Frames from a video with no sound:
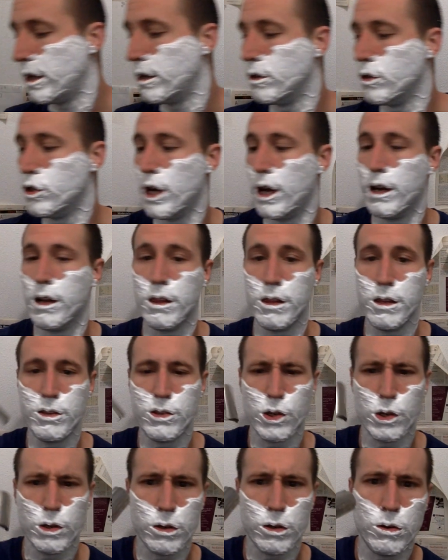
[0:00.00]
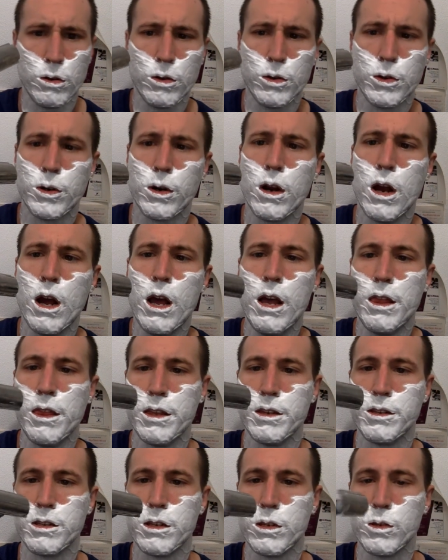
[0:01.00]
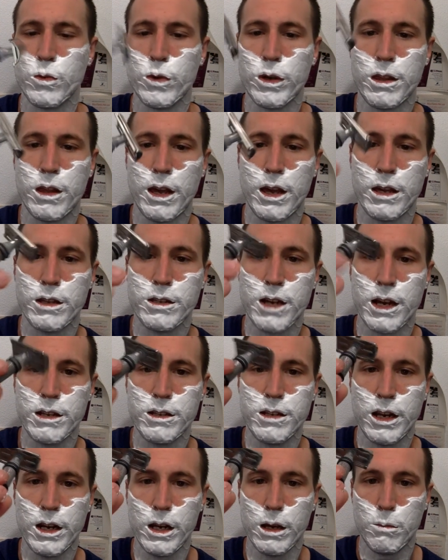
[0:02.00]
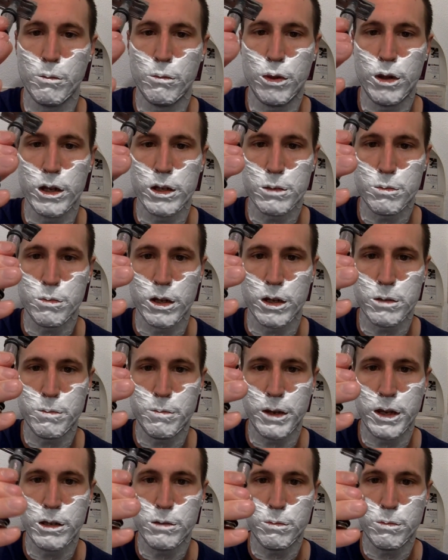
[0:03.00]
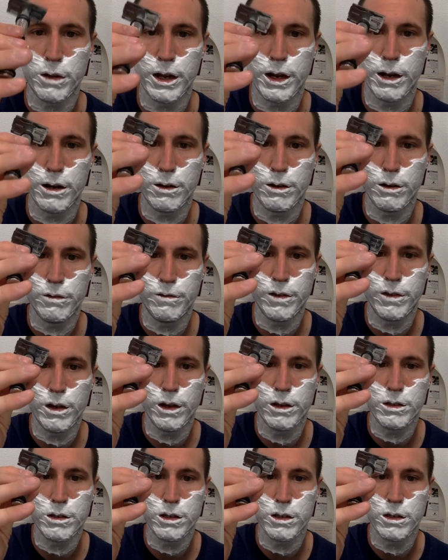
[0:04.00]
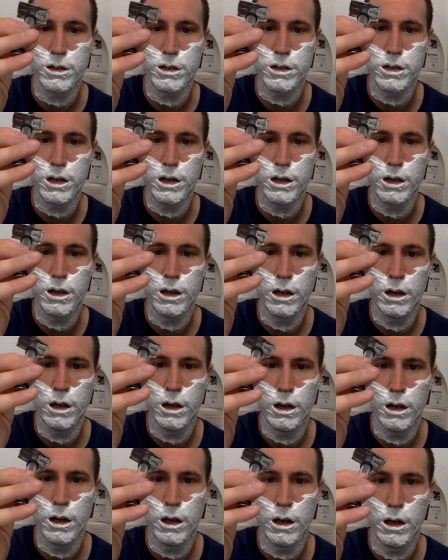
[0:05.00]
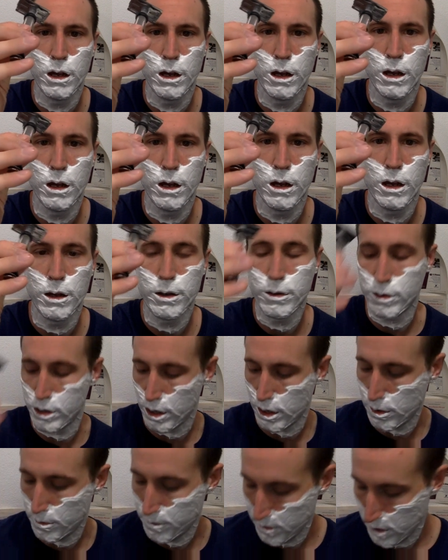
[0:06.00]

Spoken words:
in China. These are a little older. This is with a titanium plus base plate. I don't know if you guys can see. So